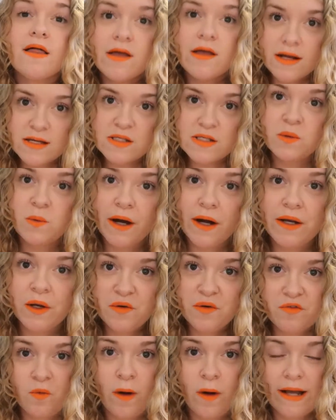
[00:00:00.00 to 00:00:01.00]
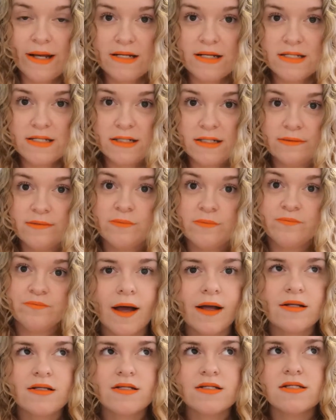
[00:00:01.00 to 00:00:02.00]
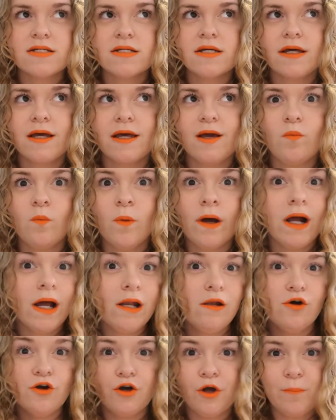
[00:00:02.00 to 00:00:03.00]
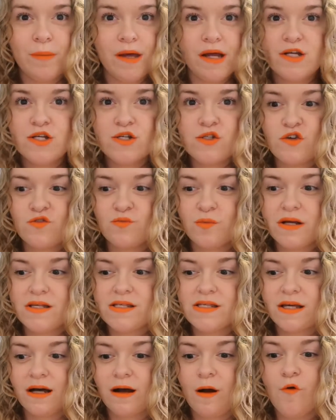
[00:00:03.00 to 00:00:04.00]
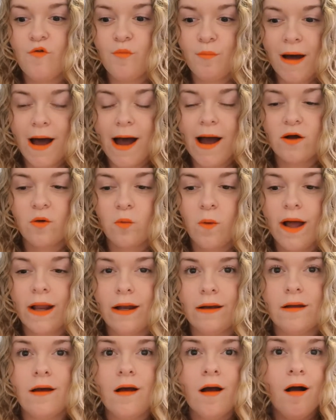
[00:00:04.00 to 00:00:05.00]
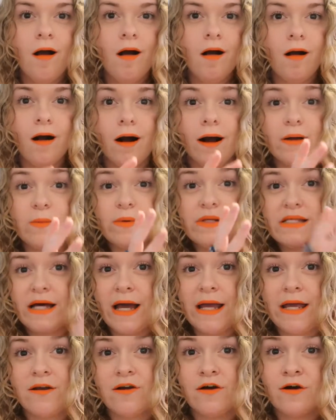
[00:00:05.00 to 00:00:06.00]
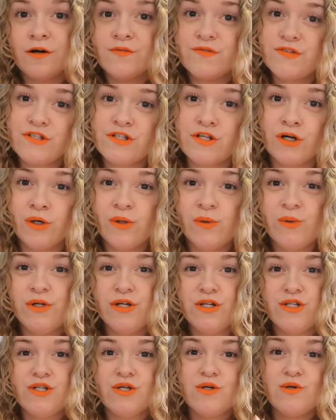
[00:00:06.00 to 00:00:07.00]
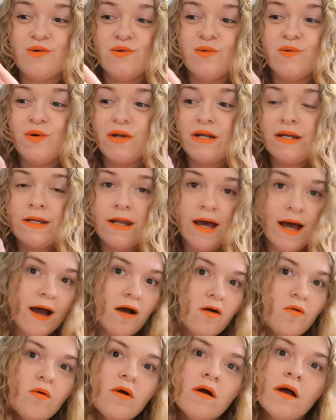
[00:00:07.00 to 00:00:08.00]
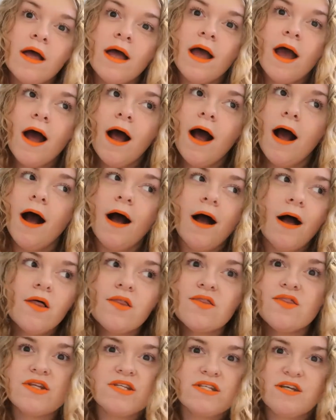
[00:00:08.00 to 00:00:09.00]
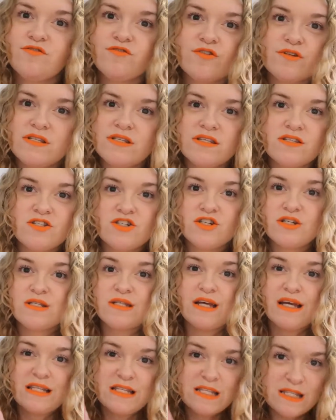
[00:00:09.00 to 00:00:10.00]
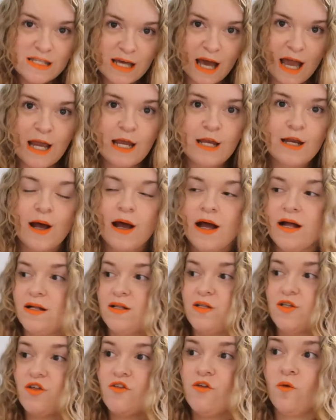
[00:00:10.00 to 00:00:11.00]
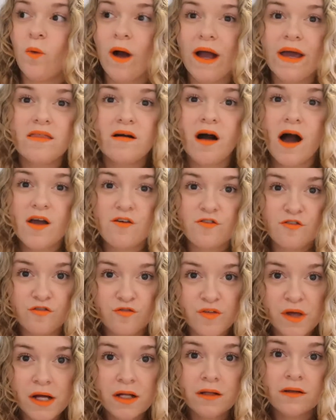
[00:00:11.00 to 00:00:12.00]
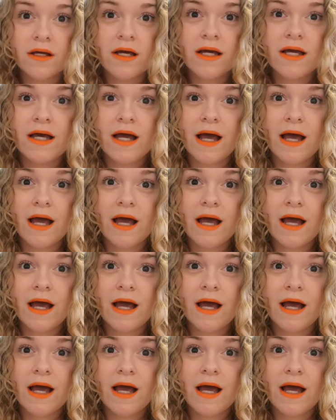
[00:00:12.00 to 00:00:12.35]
that is quite overweight. And when I look at pictures of myself back when I was 8.5 stone to now, the difference is just insane, and the way that I feel,